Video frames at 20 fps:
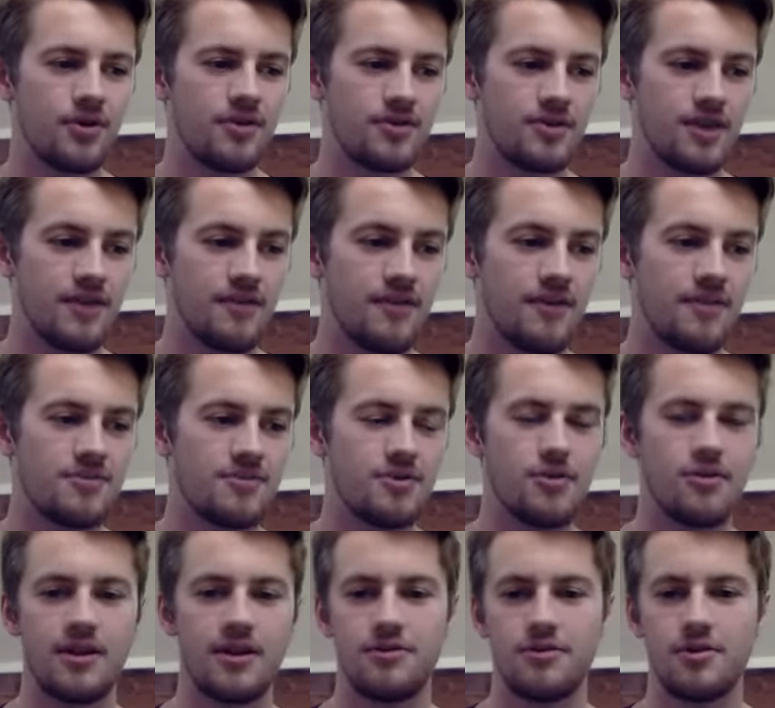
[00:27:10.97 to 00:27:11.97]
if I'm
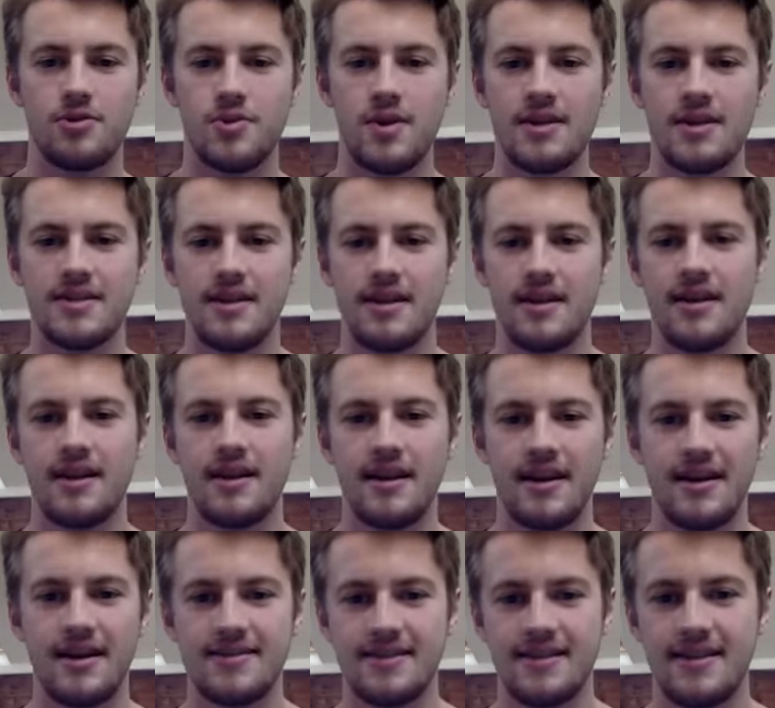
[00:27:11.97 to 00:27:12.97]
scrolling through Twitter and
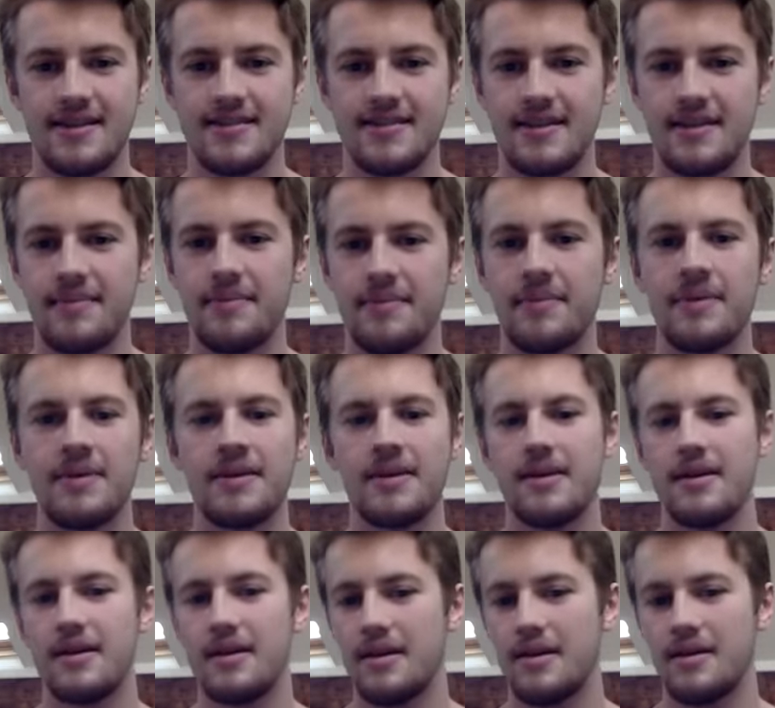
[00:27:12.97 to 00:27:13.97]
I see some
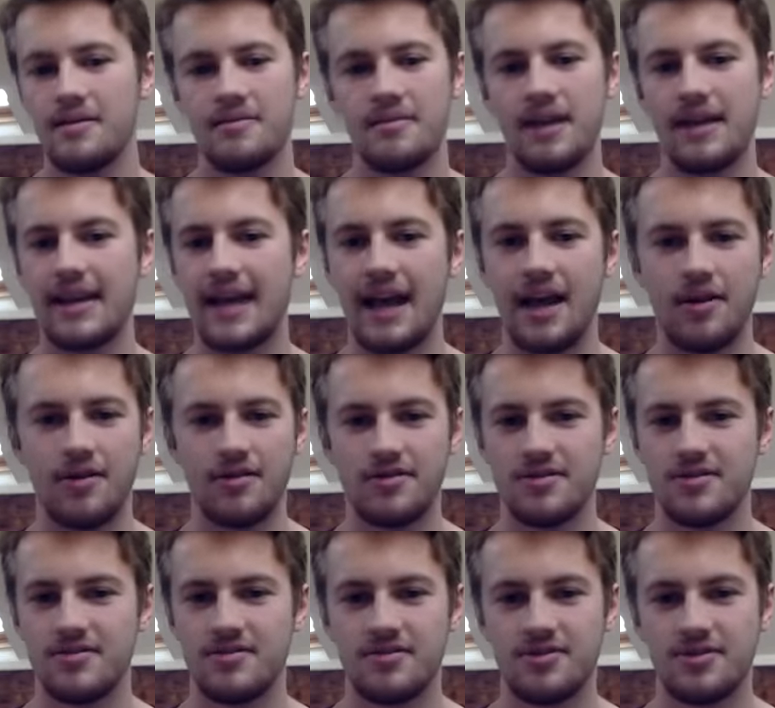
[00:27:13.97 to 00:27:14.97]

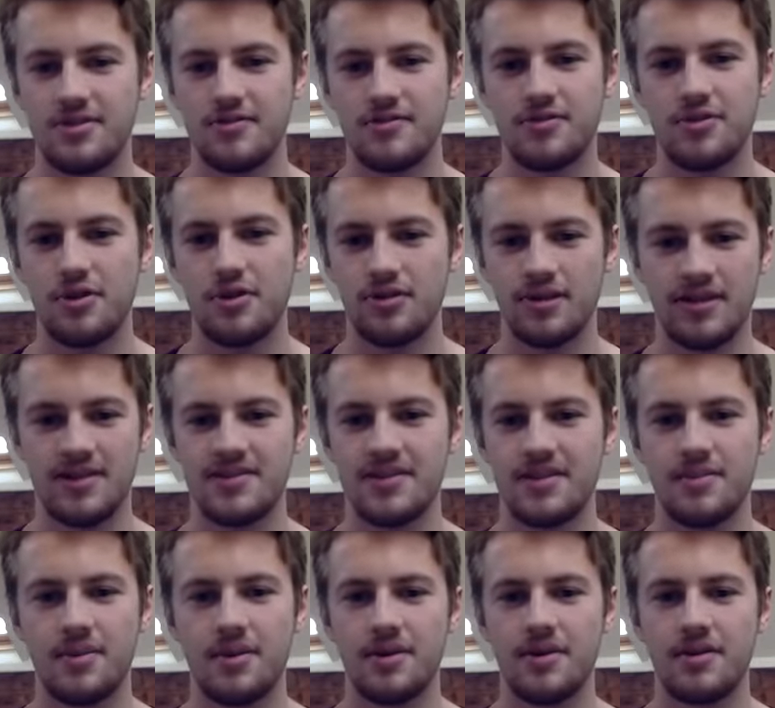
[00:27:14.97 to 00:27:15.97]
accounts sort of trolling
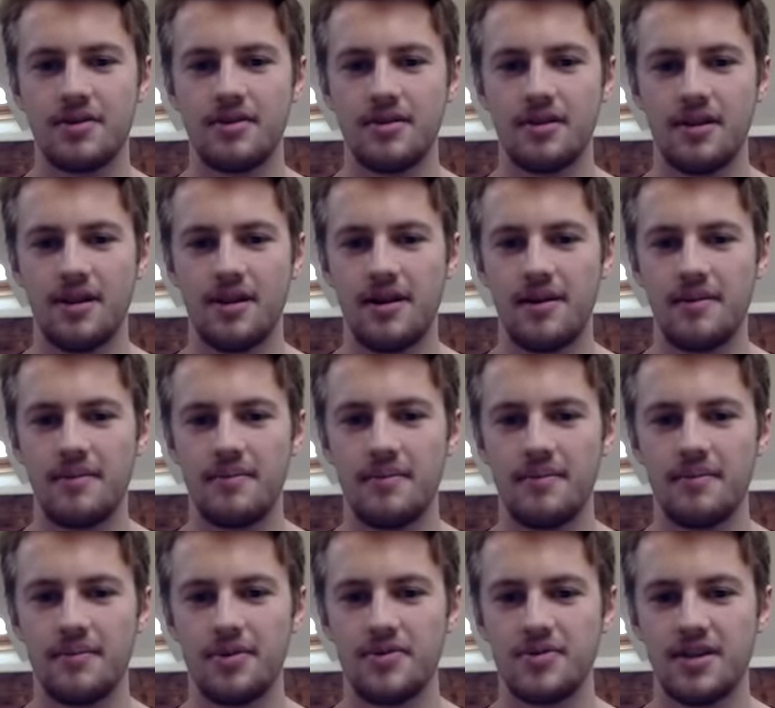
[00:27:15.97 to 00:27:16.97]
someone
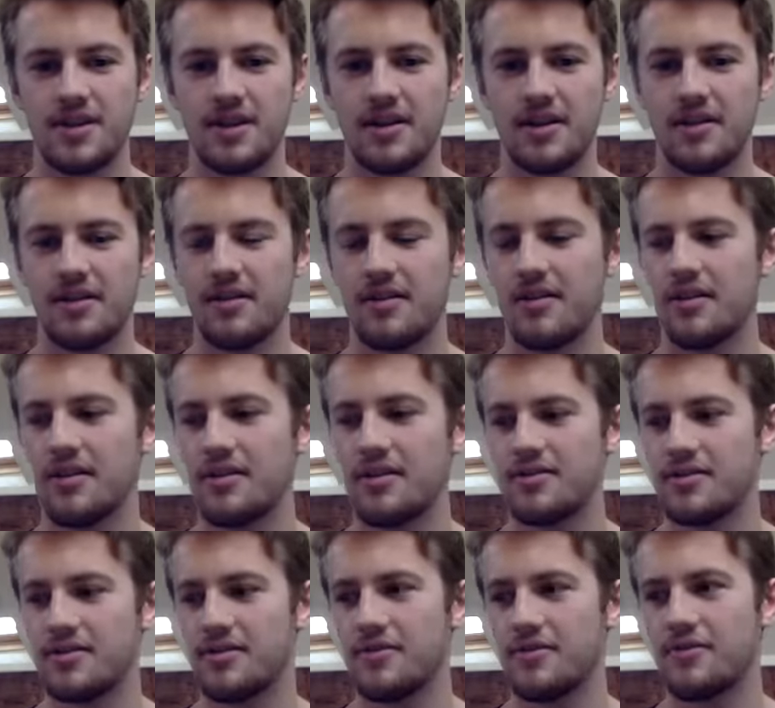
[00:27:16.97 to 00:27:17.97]
using
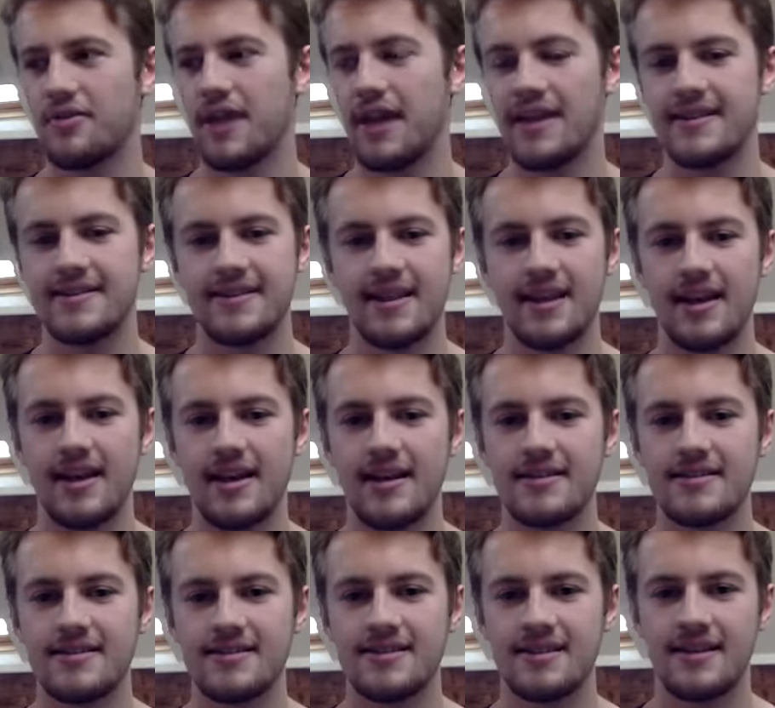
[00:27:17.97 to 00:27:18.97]
sort of gay
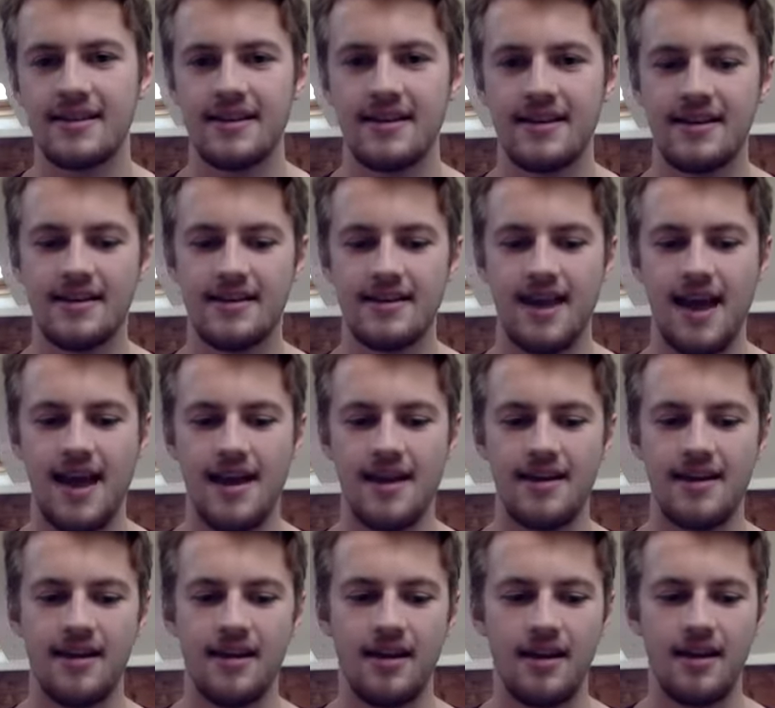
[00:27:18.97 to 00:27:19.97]
slurs,
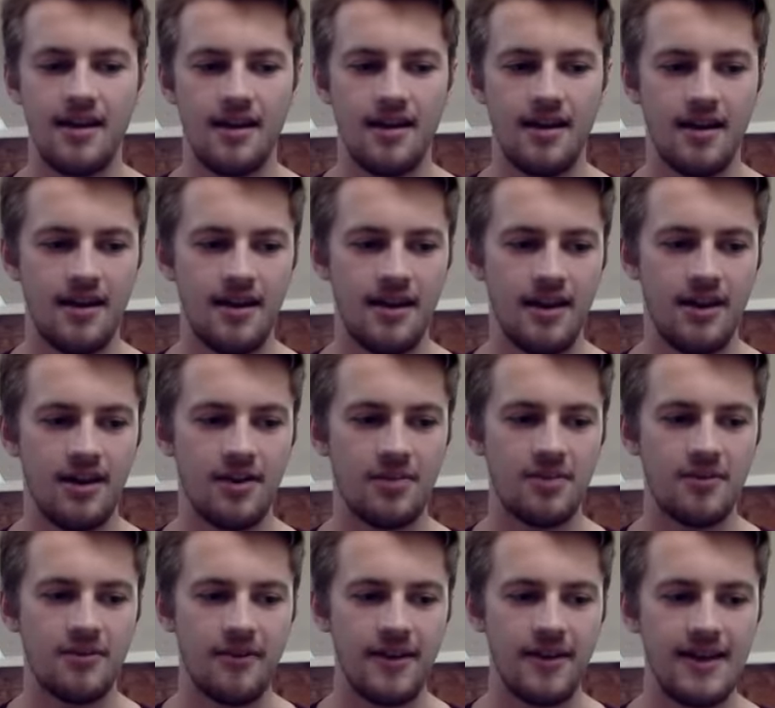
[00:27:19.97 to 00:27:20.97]
then it could
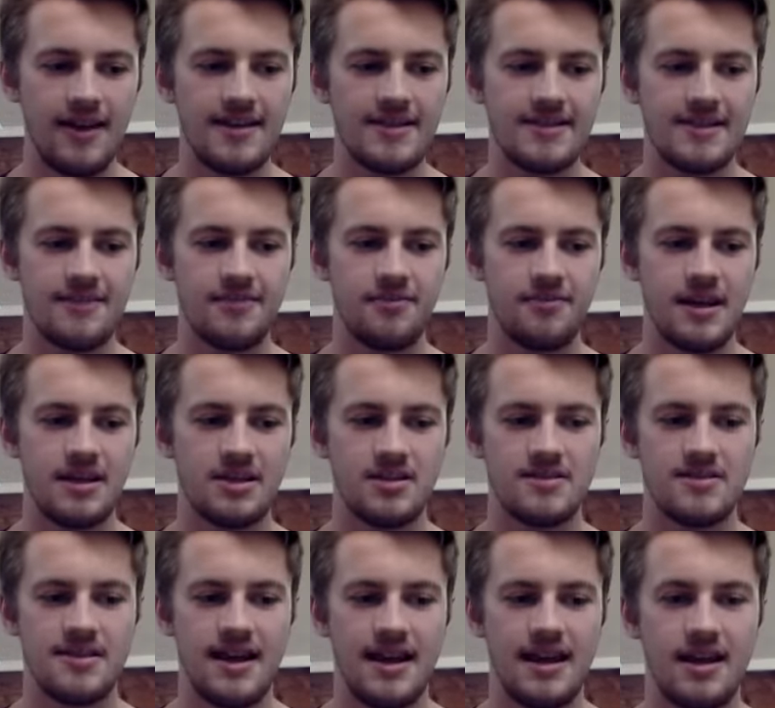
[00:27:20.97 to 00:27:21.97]
be very easy for me to
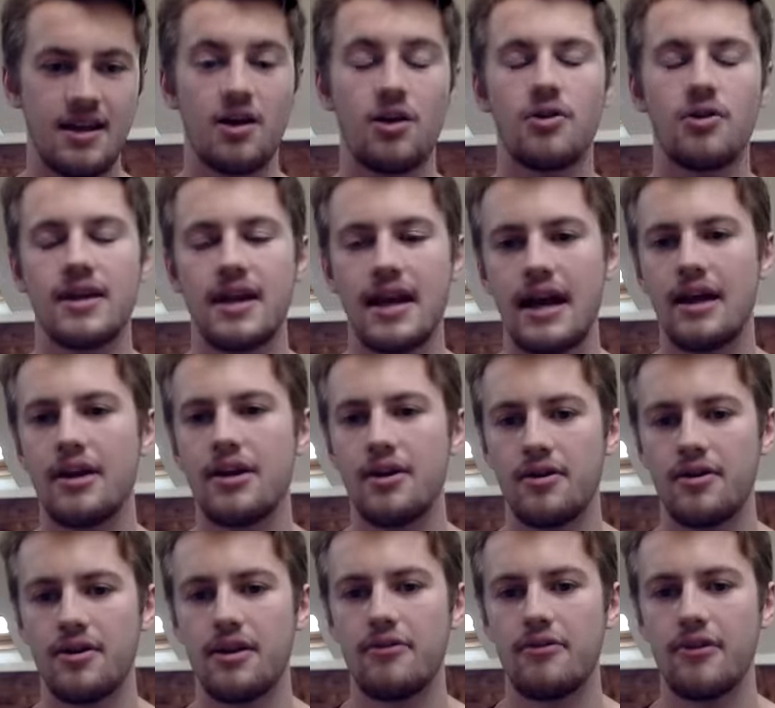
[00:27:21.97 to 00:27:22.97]
say, oh yeah,
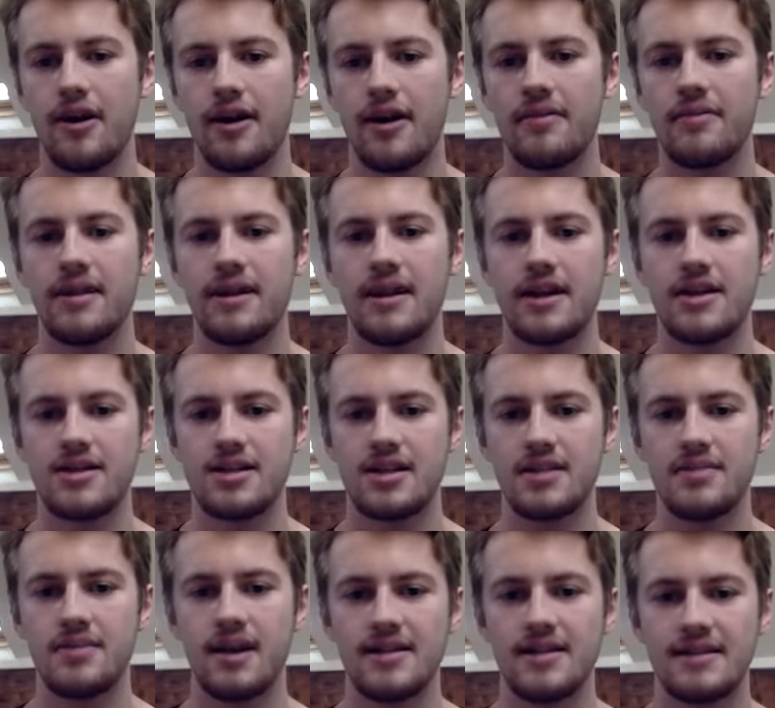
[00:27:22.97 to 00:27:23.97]
no, they're right, and actually
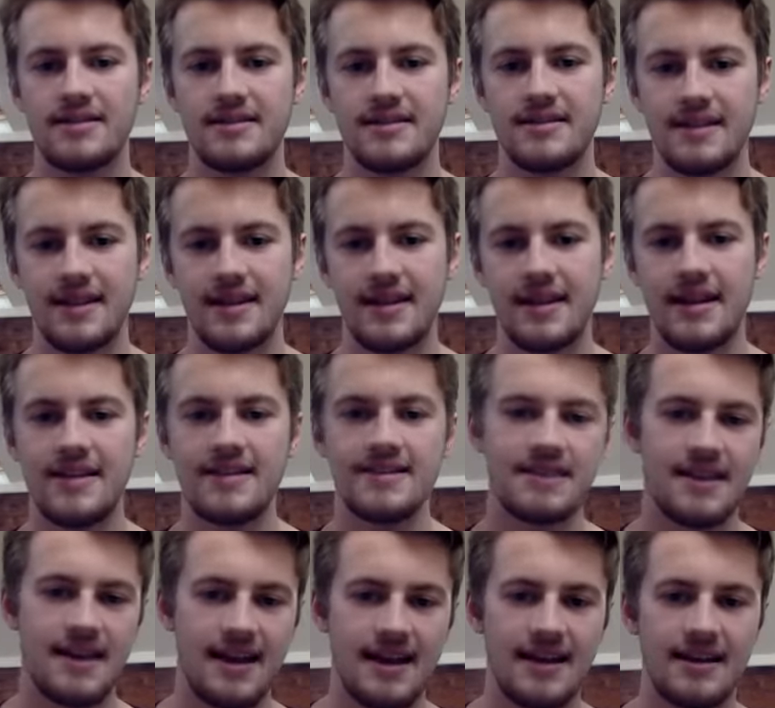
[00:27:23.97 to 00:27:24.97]
my identity is
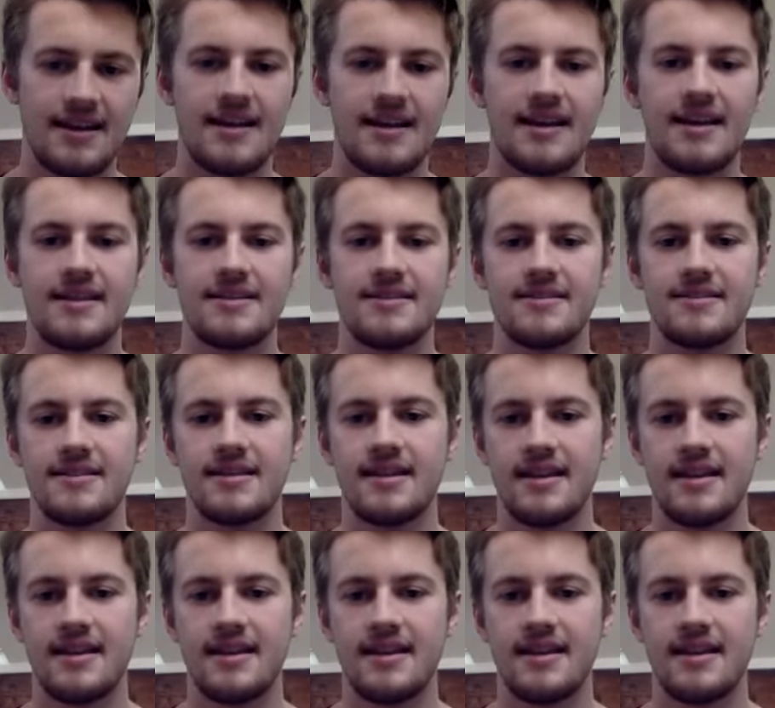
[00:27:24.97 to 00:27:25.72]
that, and it is